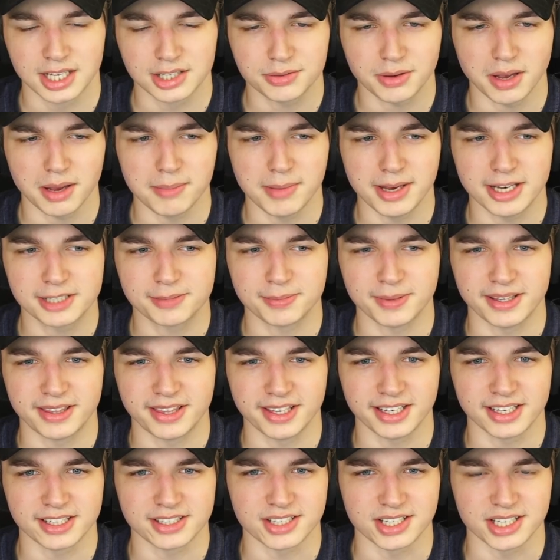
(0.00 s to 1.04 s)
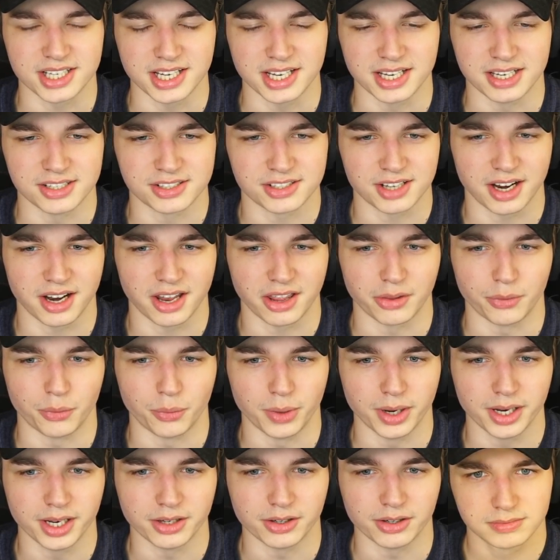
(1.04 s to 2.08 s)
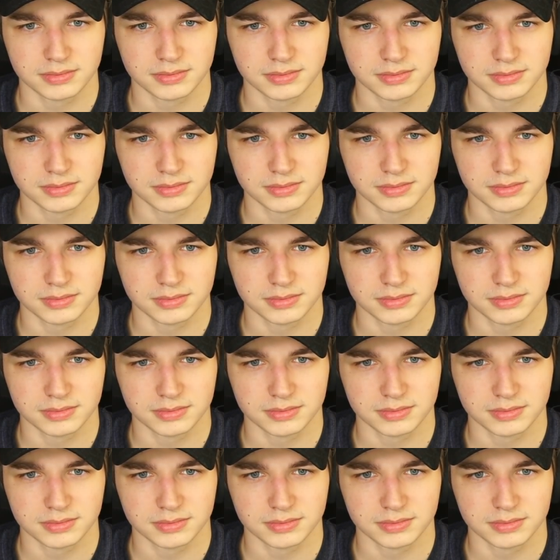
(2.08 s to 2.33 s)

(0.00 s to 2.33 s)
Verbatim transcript: why it makes me think it's the inside of the whale.